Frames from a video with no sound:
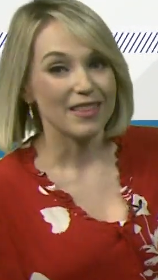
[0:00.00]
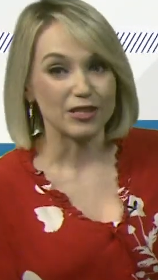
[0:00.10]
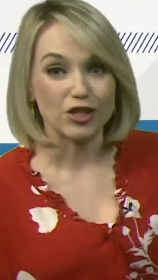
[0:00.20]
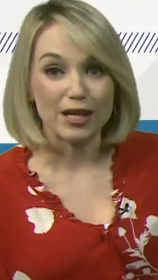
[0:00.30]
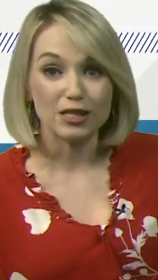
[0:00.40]

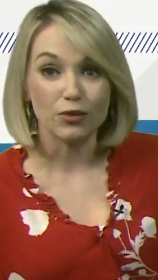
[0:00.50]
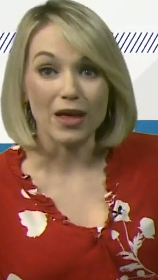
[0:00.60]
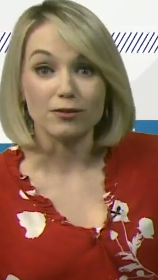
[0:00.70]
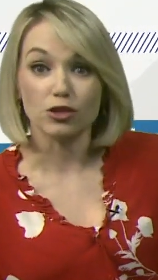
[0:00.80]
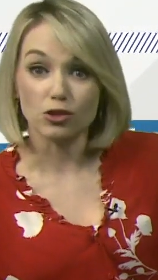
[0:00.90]
A chance for
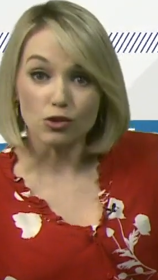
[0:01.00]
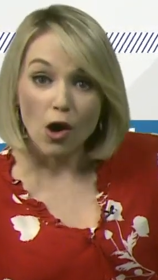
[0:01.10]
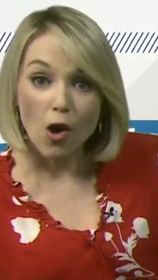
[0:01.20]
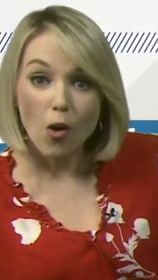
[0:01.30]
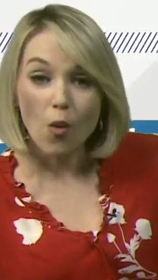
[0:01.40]
that
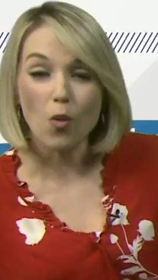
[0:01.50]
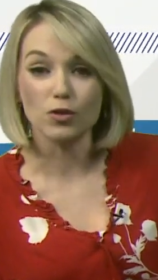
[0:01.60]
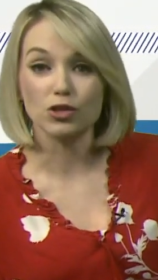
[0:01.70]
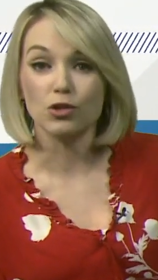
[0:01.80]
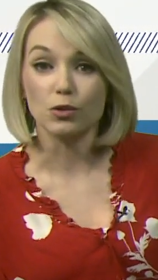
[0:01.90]
snow
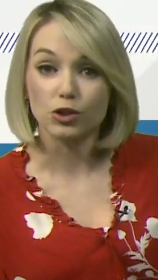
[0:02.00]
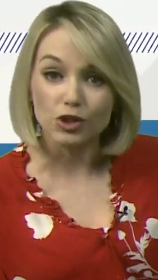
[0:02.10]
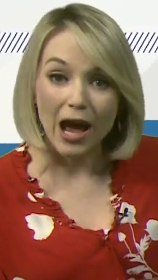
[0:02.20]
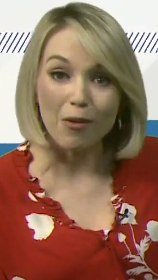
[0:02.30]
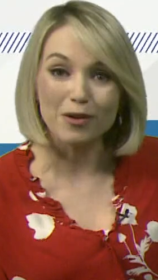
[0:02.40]
or snow
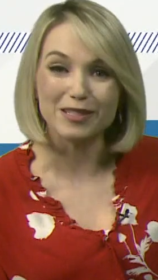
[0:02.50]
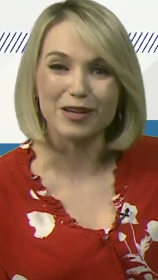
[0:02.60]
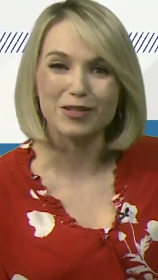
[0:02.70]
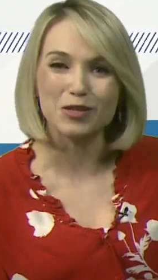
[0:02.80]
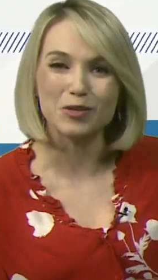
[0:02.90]
showers
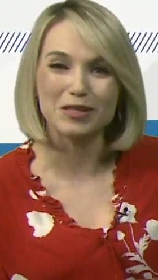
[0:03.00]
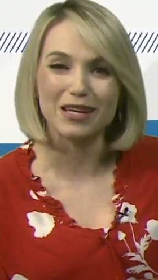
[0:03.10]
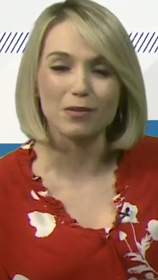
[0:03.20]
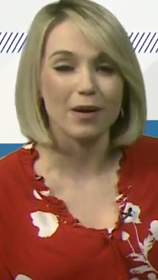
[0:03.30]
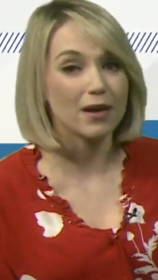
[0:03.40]
on
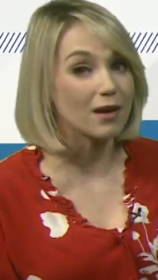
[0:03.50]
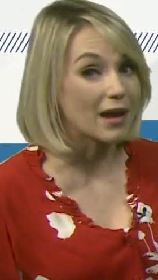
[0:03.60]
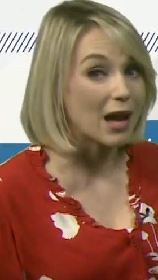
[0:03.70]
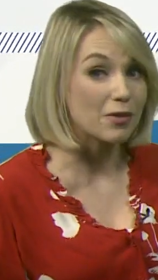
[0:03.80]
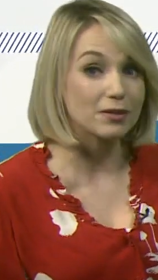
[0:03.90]
Tuesday, depending on
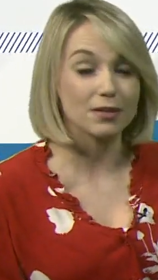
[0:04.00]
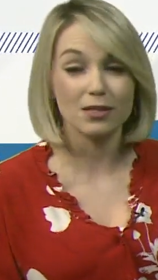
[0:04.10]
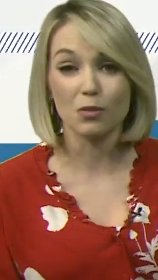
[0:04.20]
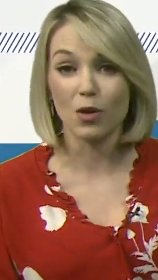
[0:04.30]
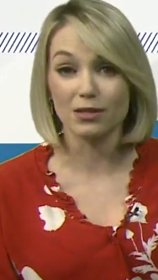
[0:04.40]
how the
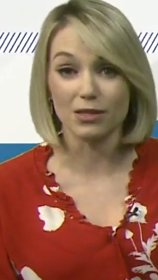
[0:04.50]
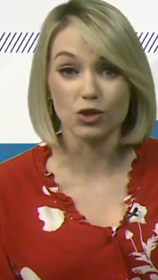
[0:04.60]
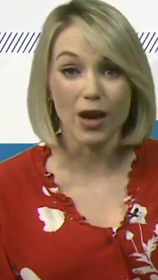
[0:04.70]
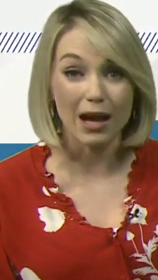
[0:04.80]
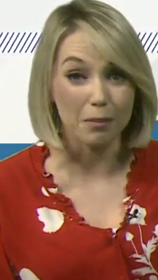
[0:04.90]
system wants to
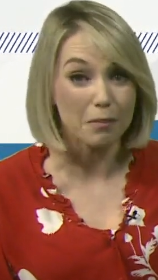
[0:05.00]
track.